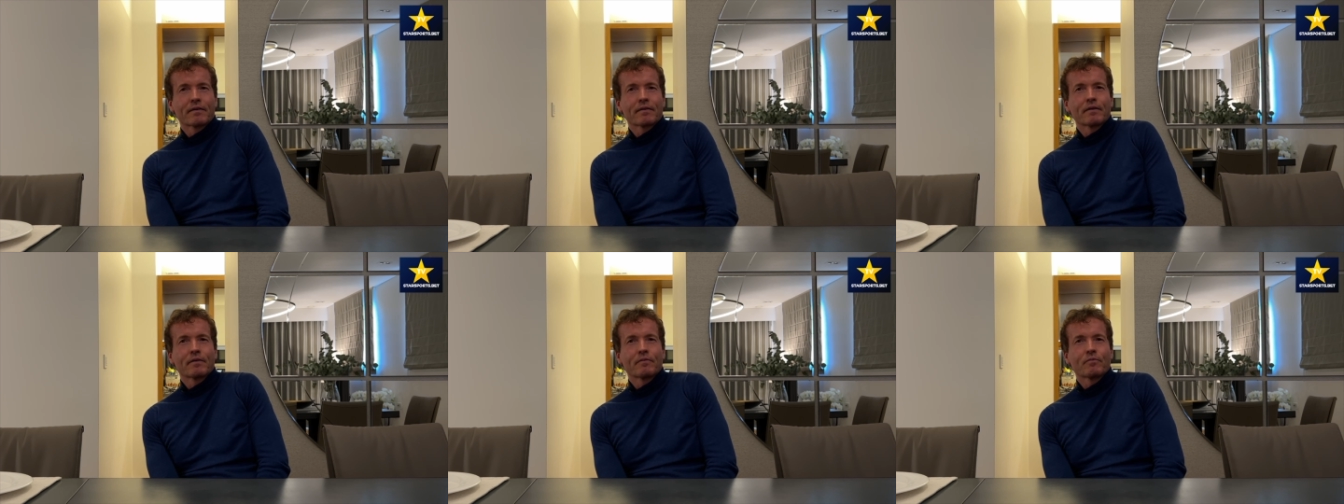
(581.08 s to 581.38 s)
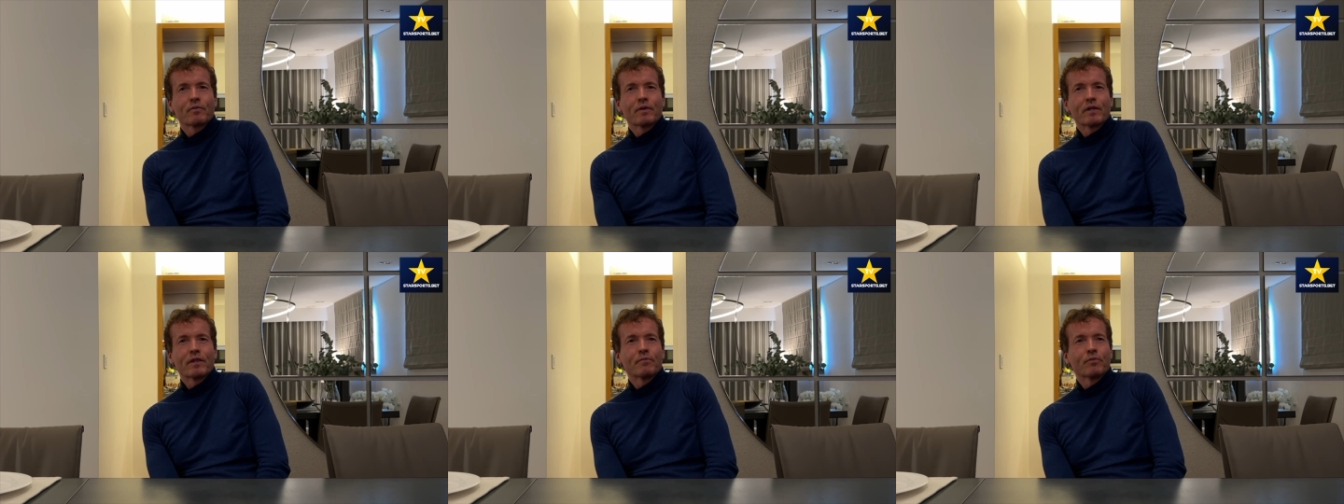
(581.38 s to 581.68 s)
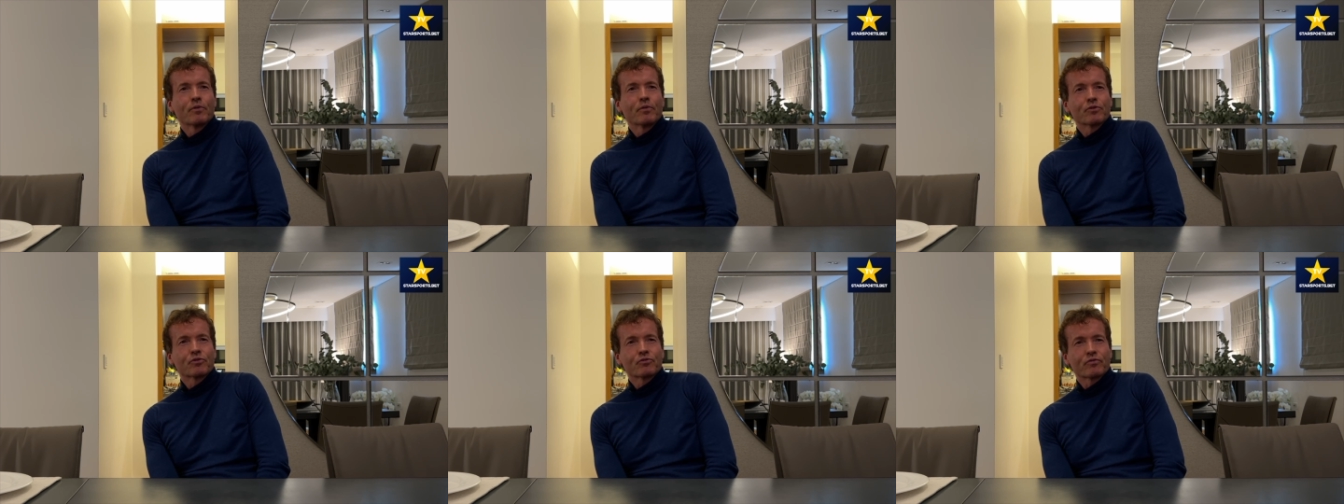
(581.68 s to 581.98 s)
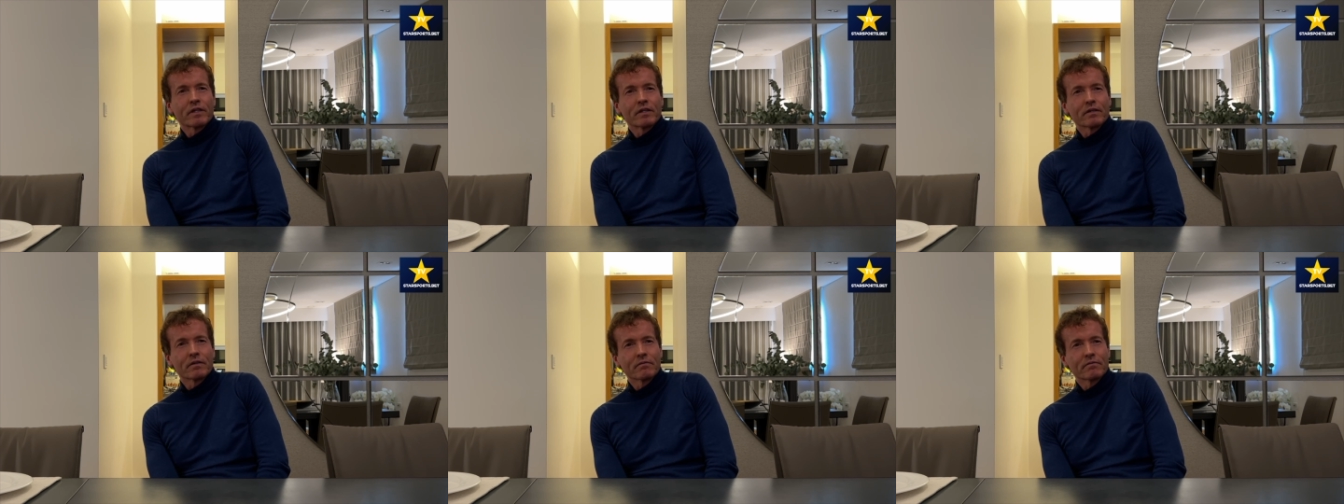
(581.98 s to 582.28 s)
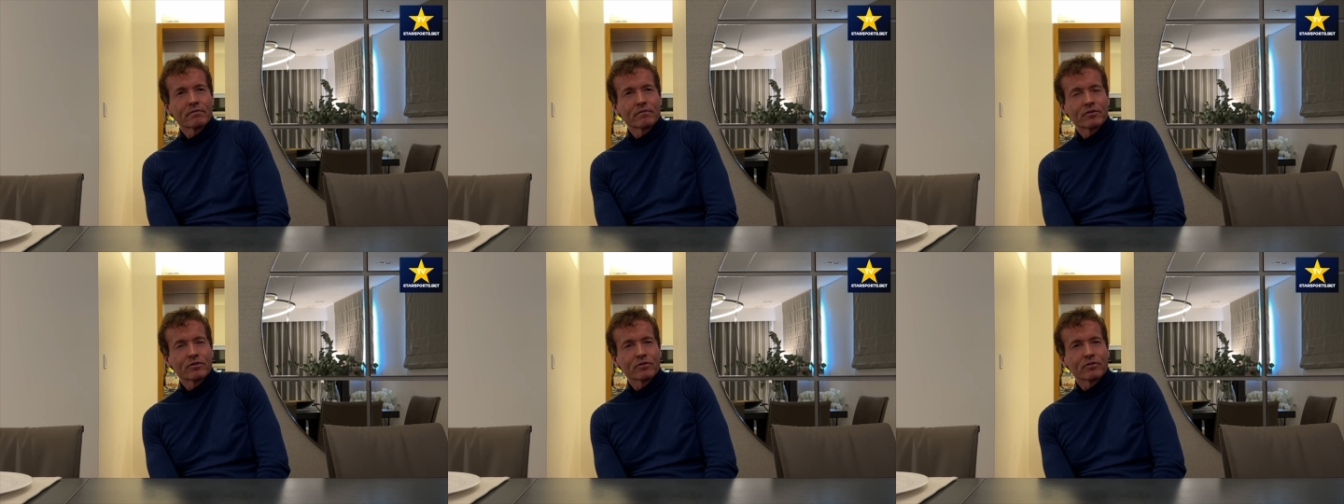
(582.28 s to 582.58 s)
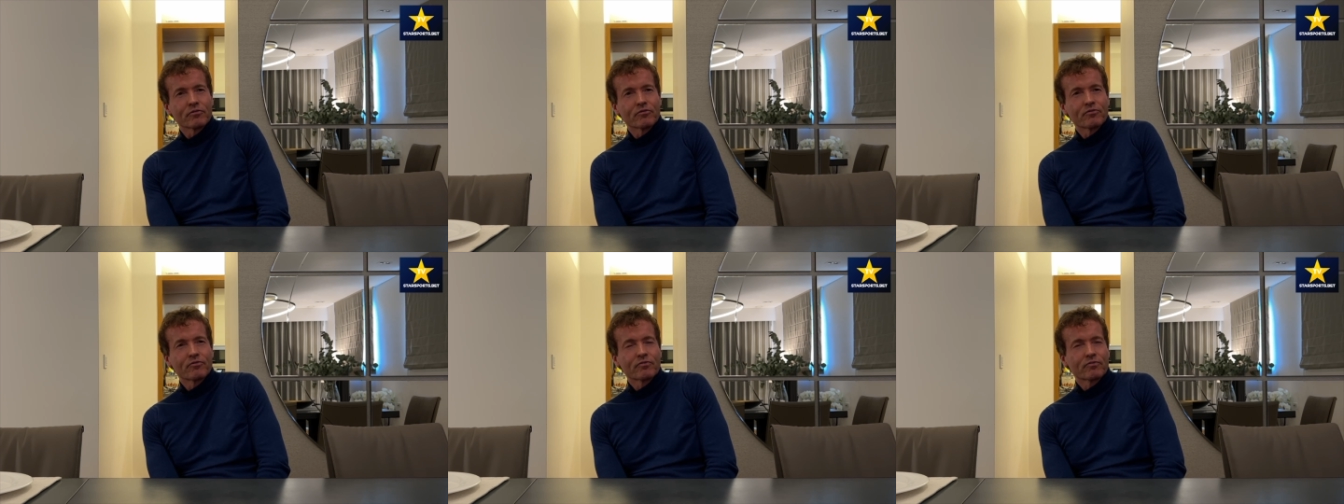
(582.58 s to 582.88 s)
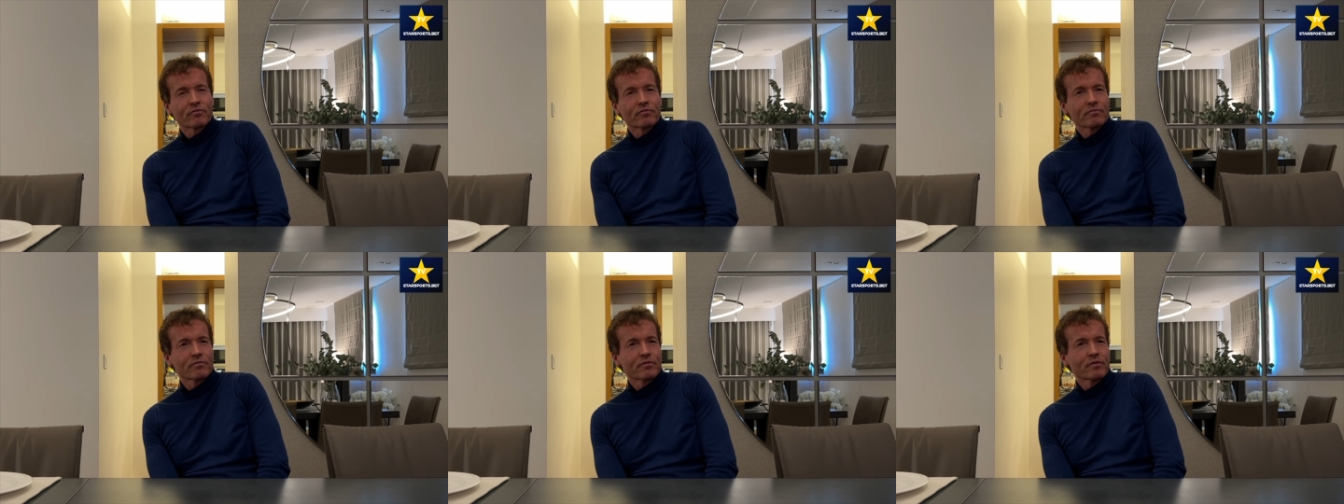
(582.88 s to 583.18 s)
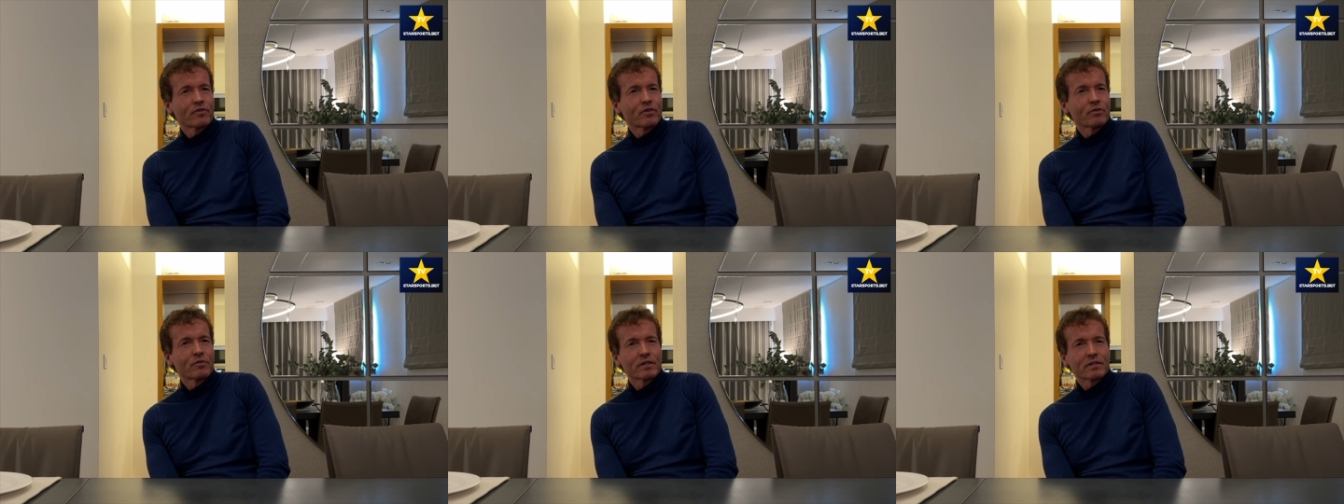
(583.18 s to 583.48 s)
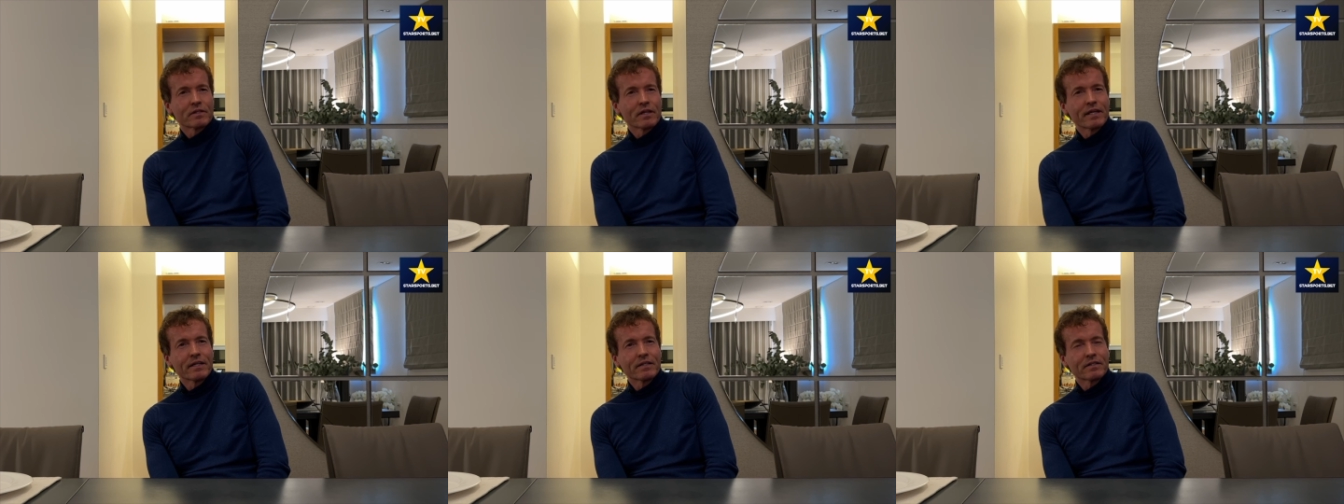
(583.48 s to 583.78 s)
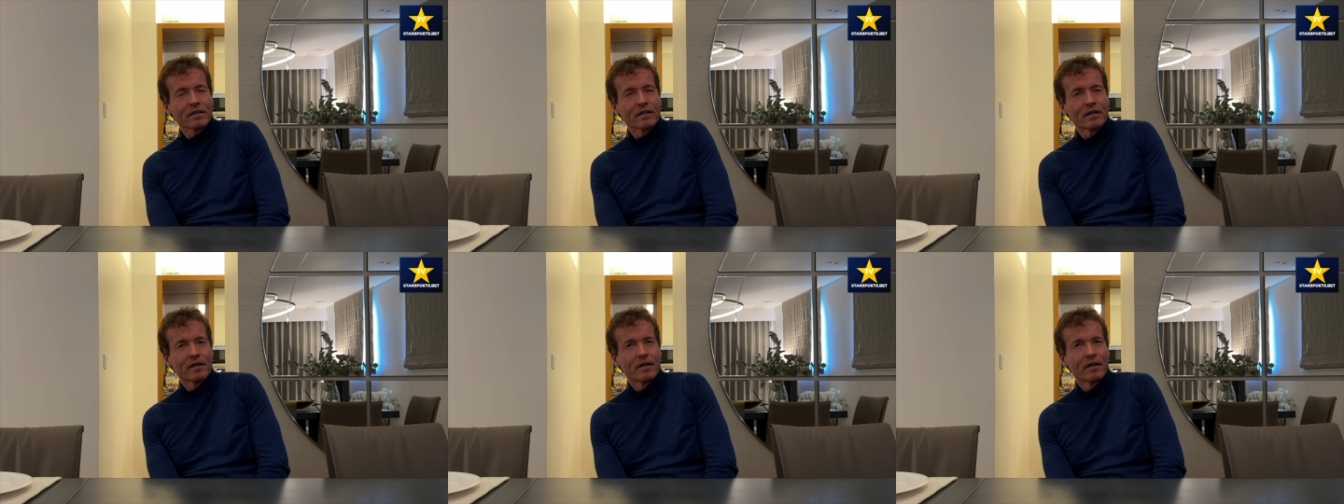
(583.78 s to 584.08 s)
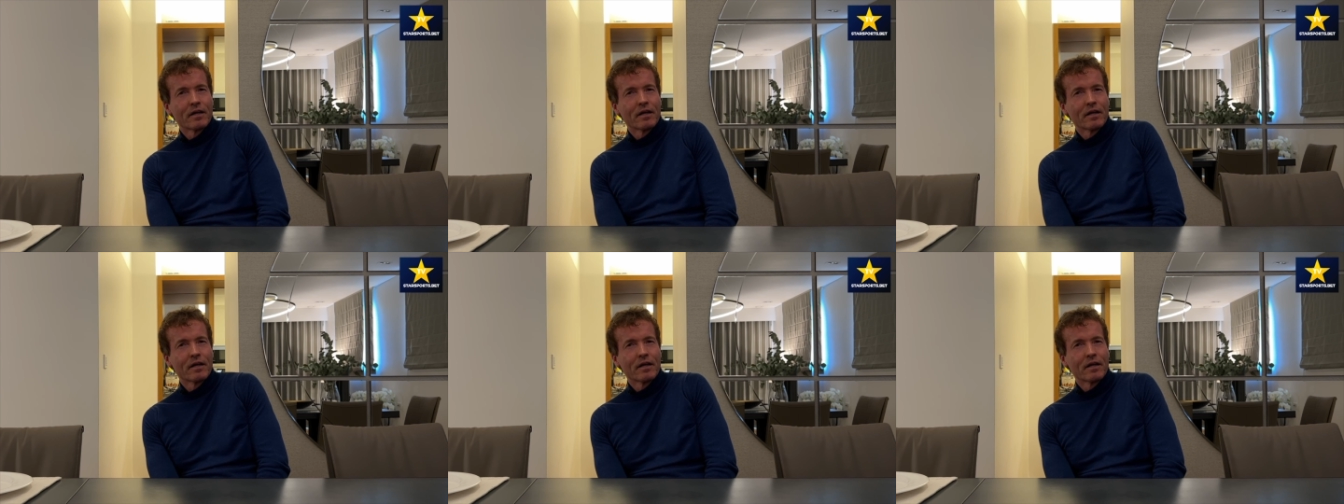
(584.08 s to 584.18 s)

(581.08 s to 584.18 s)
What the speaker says: when the book was written sort of a few years later,